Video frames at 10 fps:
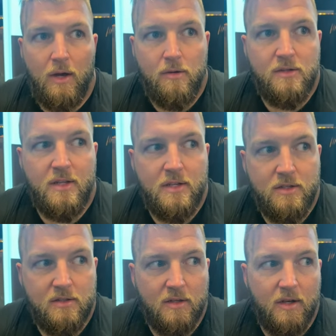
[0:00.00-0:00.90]
I would say
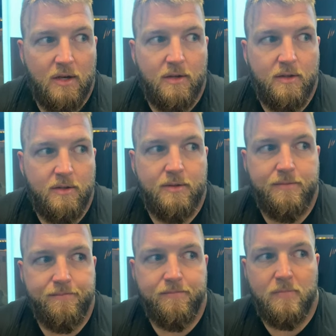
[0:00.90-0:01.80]
just I
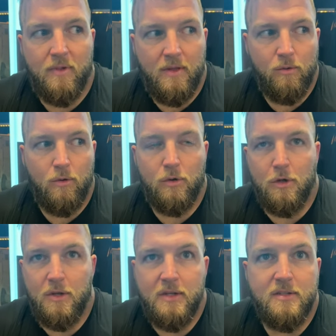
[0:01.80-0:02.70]
think we're real
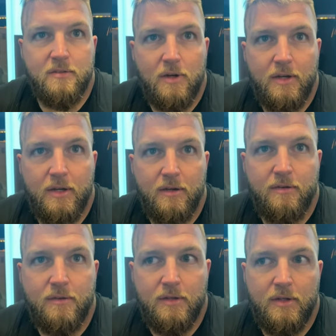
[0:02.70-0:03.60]
cohesive right now.
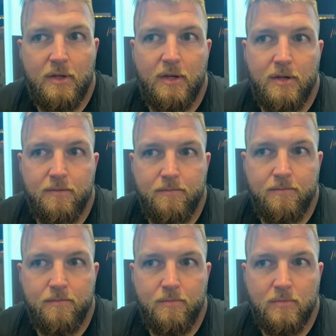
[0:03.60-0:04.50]

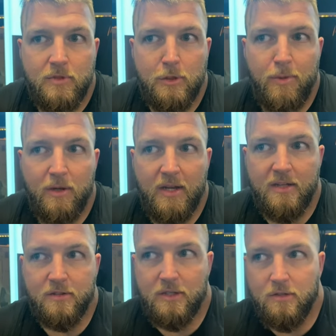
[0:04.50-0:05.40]
You know,
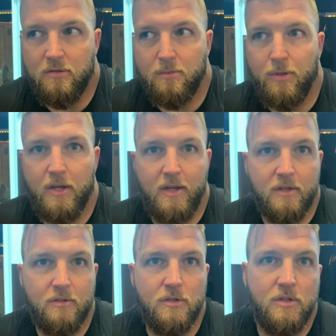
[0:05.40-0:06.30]
guys are getting used to playing
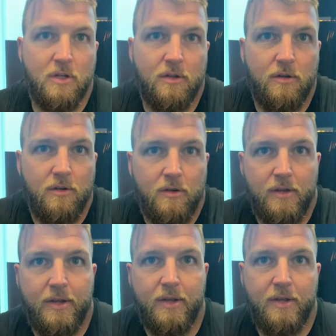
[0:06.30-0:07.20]
next to each other,
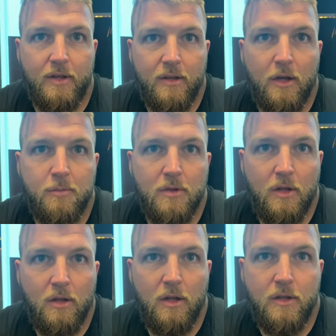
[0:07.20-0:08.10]
and that helps out a
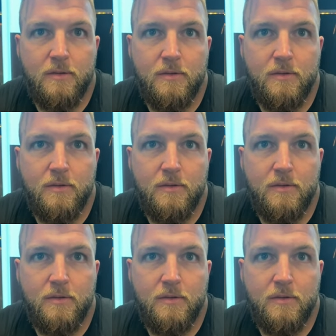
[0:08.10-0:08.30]
lot.